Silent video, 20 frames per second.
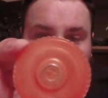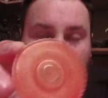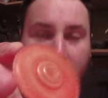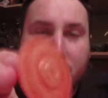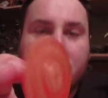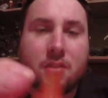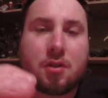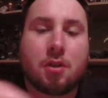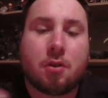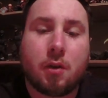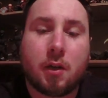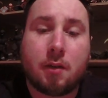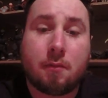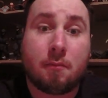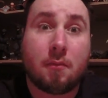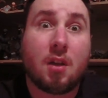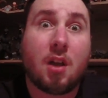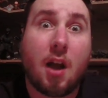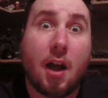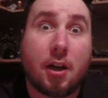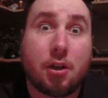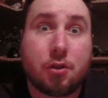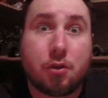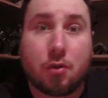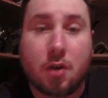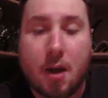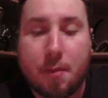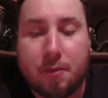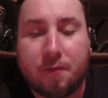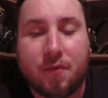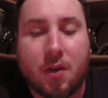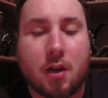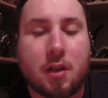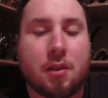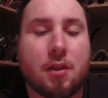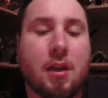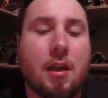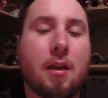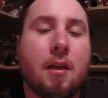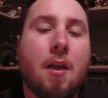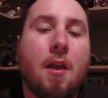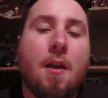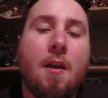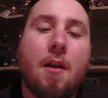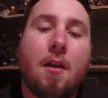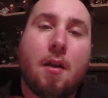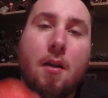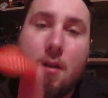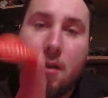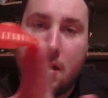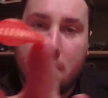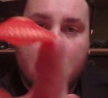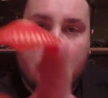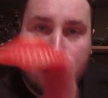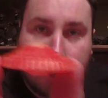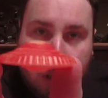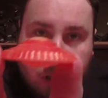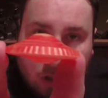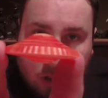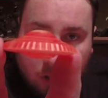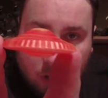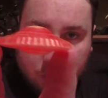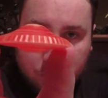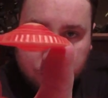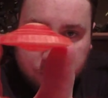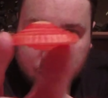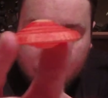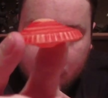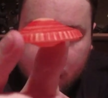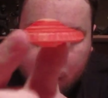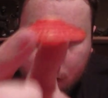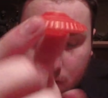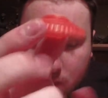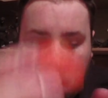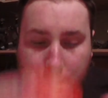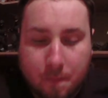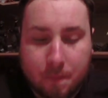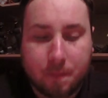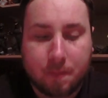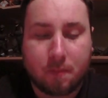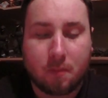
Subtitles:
Nothing to it. I just dropped the fucking thing. And it just looks pretty cool.